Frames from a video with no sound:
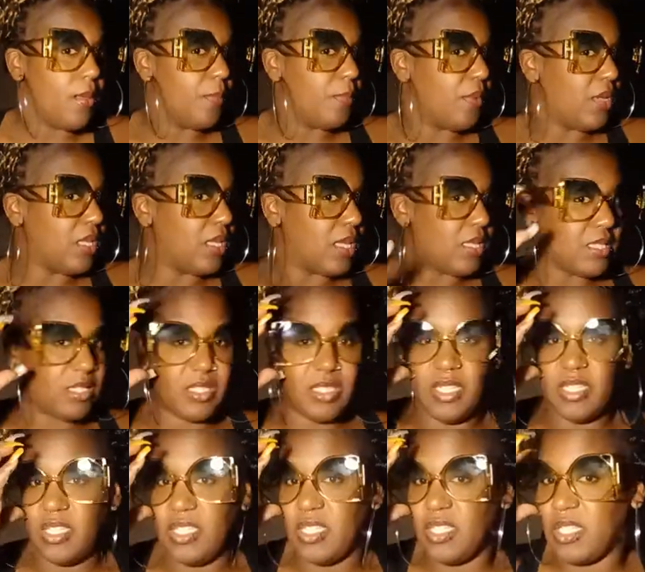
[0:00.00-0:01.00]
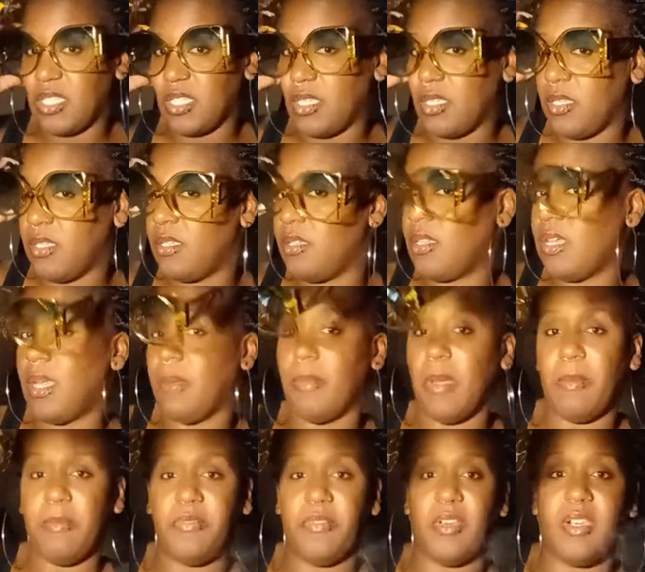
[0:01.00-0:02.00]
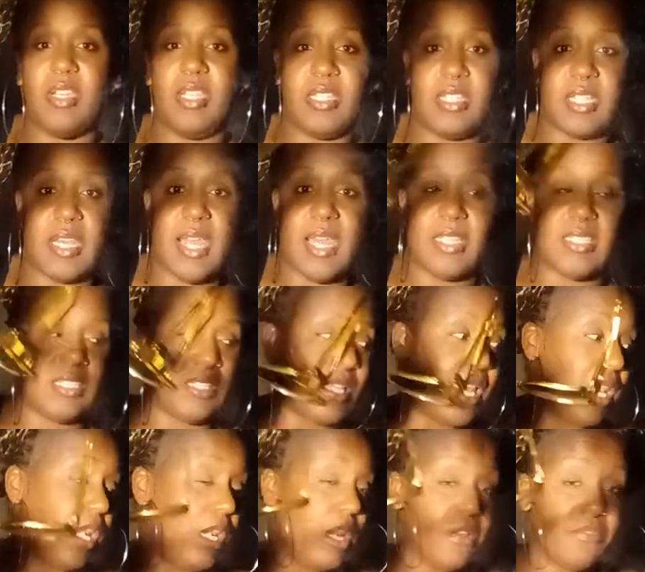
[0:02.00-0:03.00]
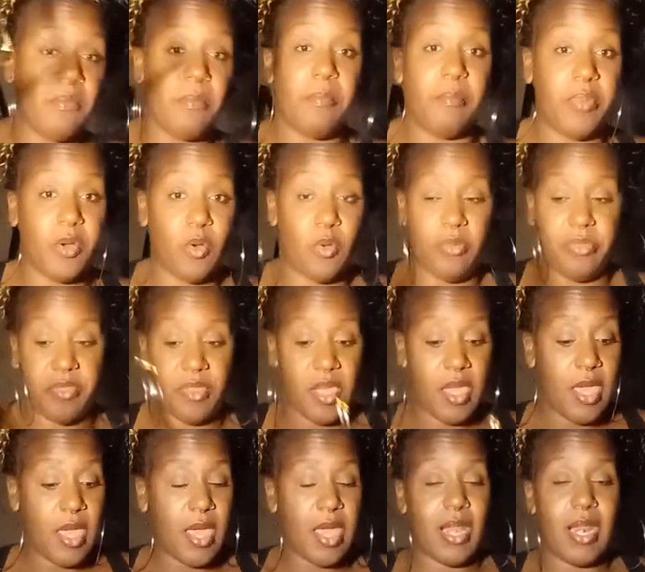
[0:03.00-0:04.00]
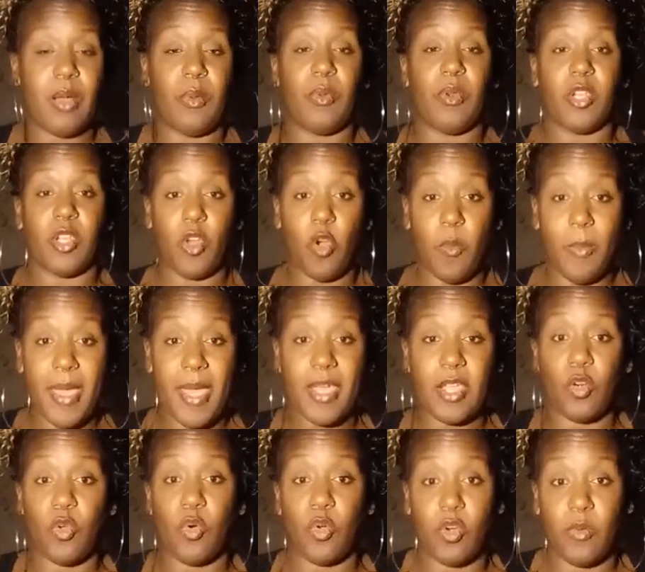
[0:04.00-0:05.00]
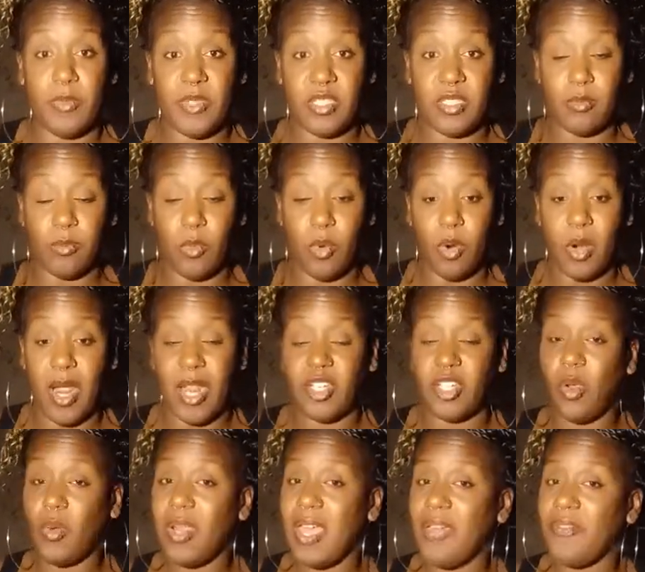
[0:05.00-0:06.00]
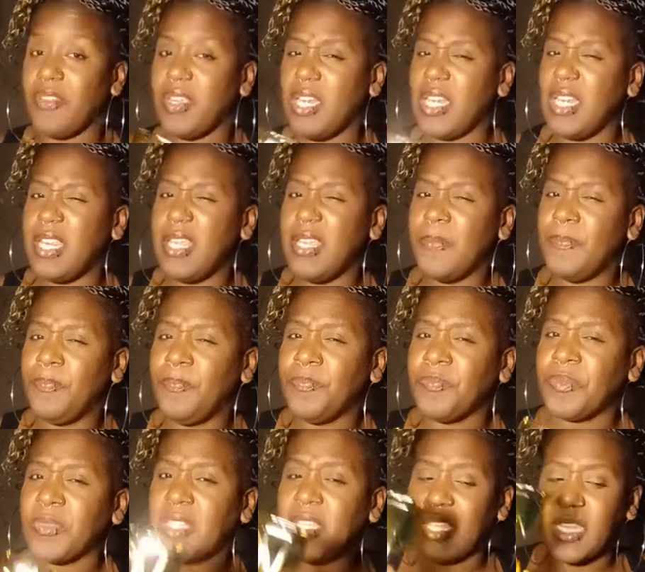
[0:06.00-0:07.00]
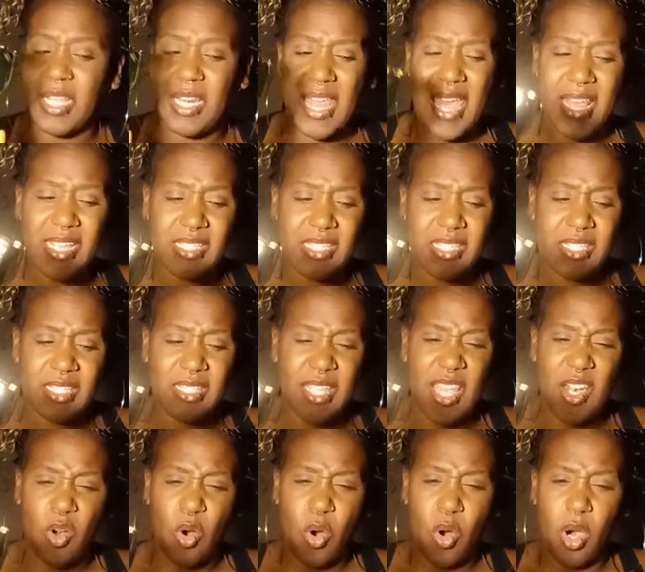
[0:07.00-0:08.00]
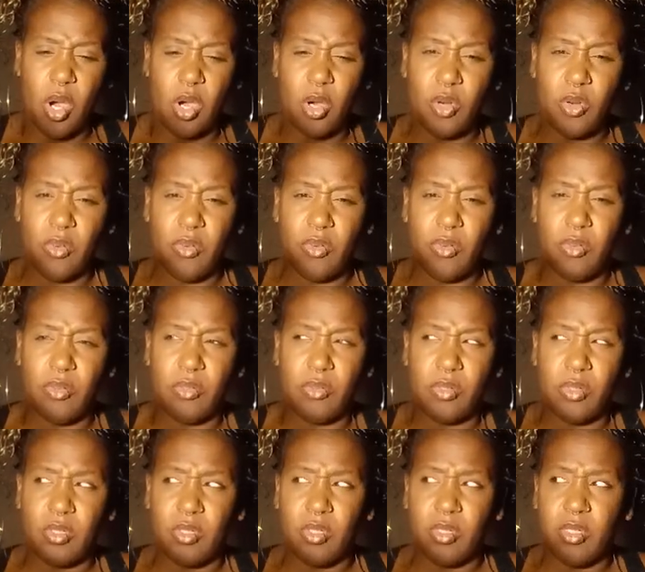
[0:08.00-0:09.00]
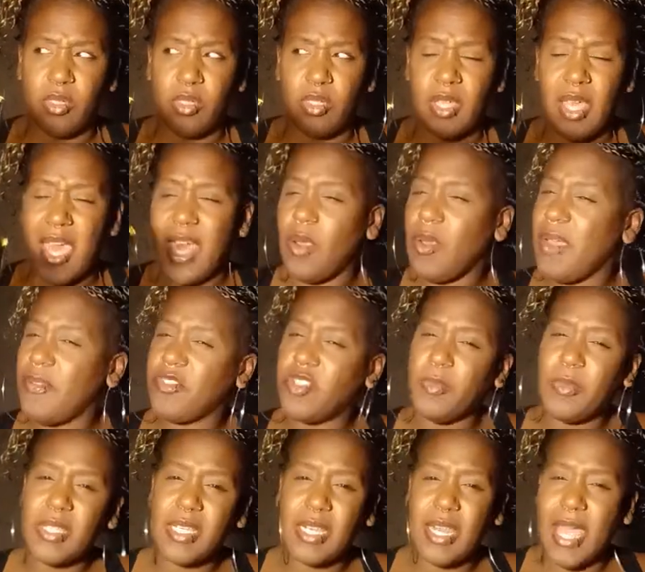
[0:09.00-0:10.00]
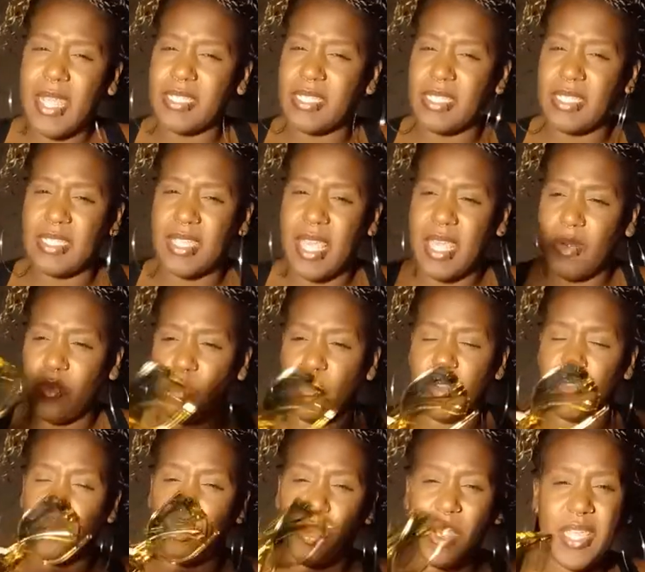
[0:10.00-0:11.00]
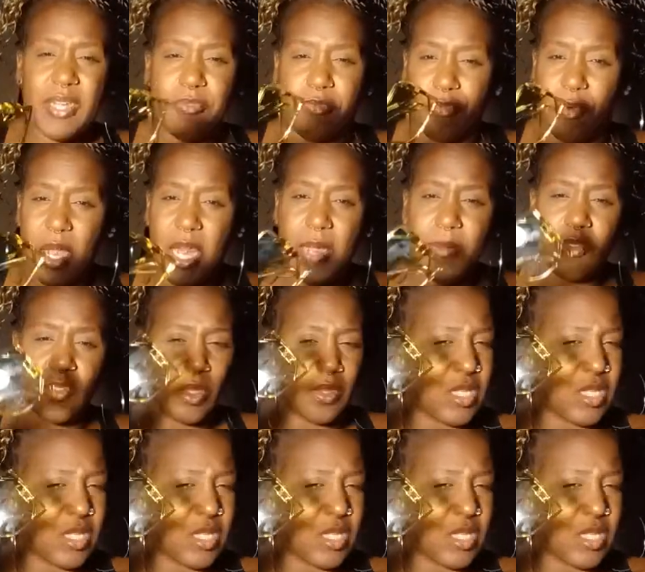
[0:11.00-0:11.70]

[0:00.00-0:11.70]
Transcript: But yes, this is the, I'm feeling these glasses. I love them both. And I want to go back and order me some more. I don't have any glasses that are, I don't have too many glasses that with red frames, so I